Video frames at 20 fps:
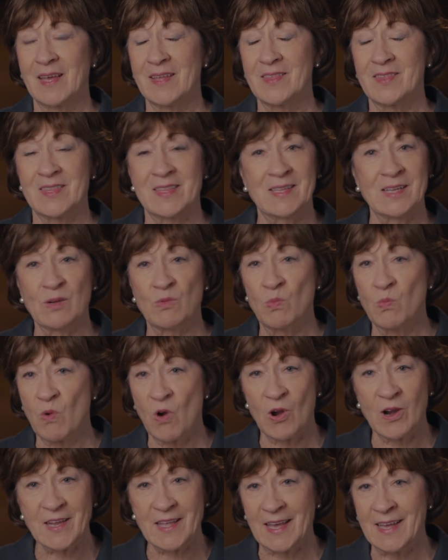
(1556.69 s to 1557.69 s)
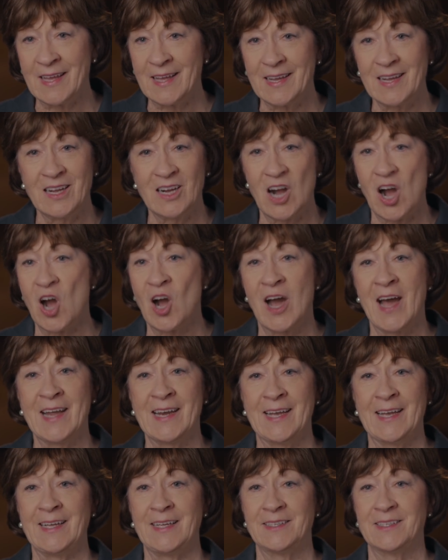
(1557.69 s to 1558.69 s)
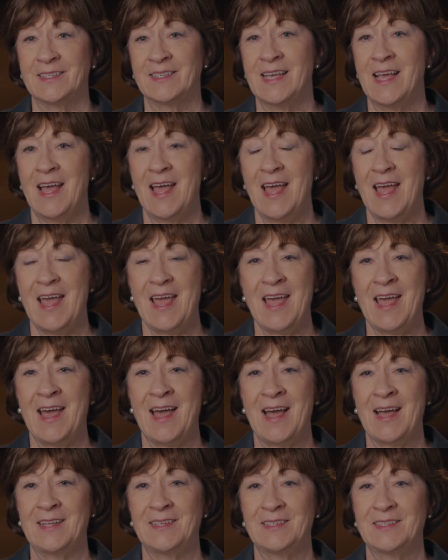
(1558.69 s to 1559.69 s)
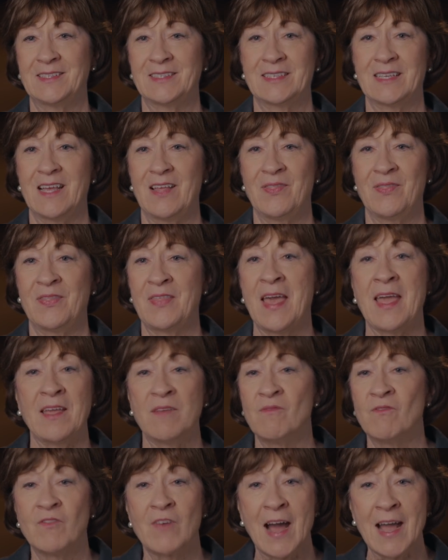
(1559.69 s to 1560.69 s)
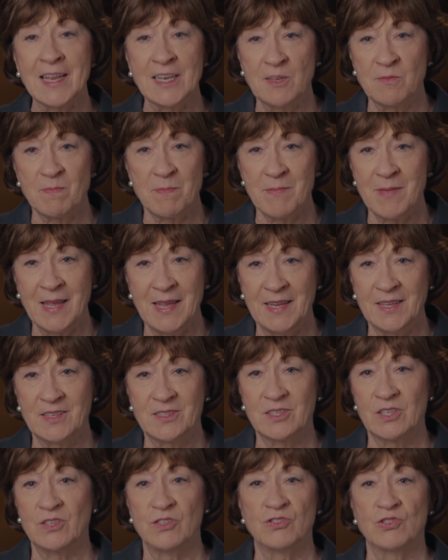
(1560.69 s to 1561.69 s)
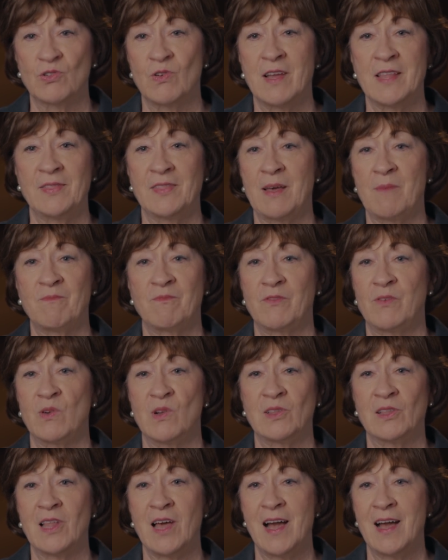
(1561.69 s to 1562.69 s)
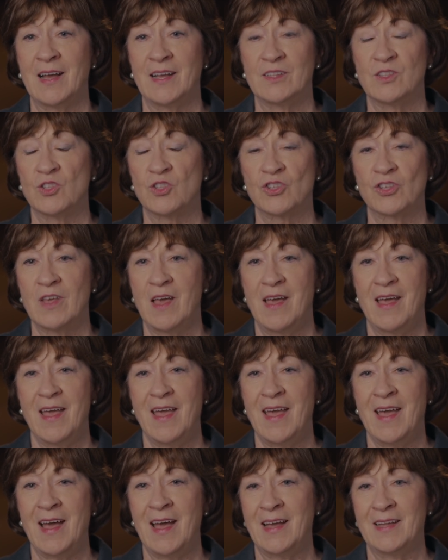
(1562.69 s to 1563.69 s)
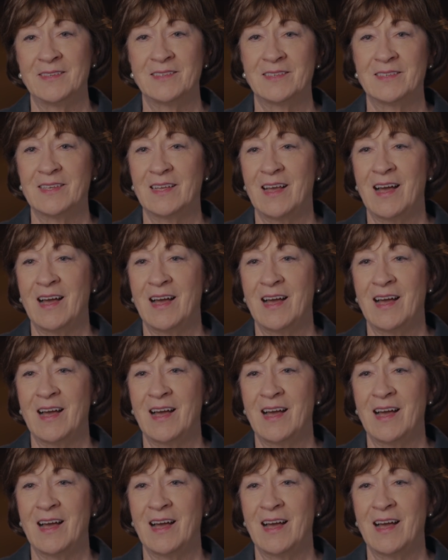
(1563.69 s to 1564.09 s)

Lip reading: still working on it. And they invited me to join them for lunch. And